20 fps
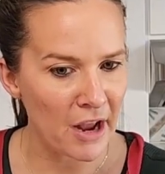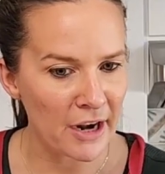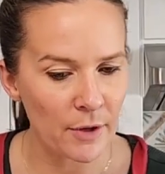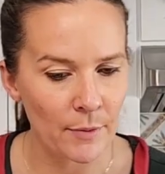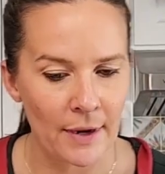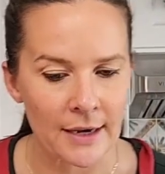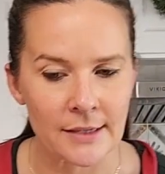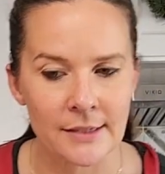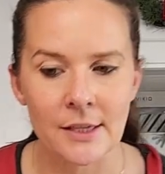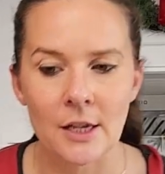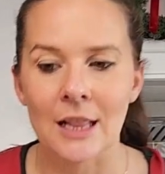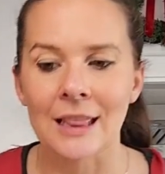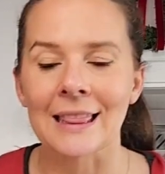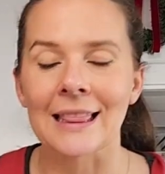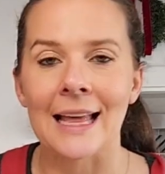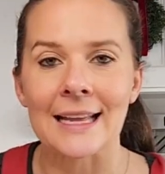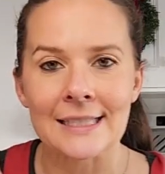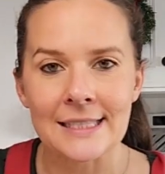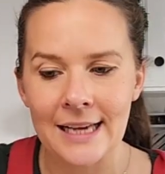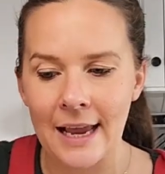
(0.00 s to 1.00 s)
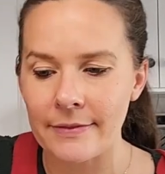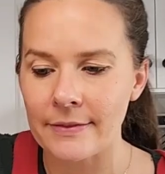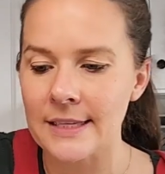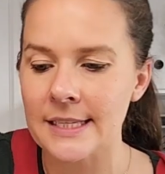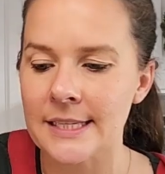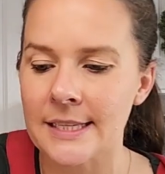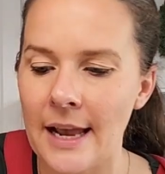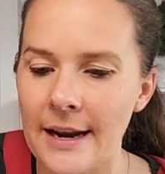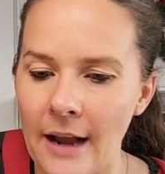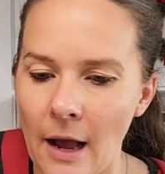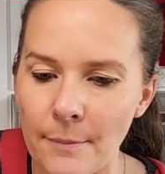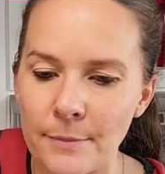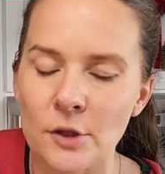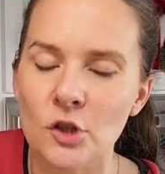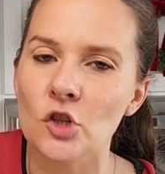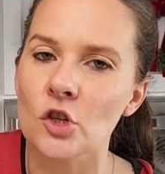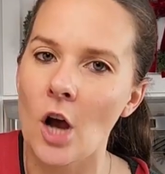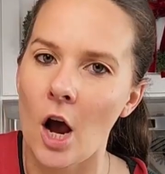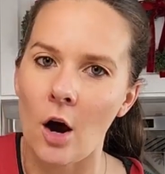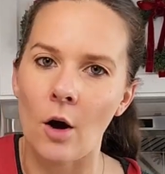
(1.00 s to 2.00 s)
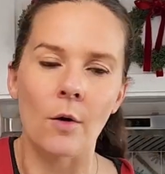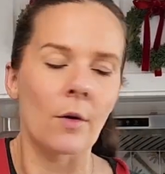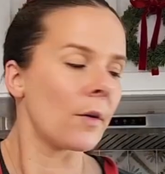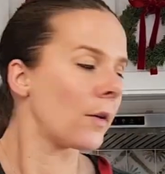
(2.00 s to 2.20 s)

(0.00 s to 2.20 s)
Anyways, let's get this set up. So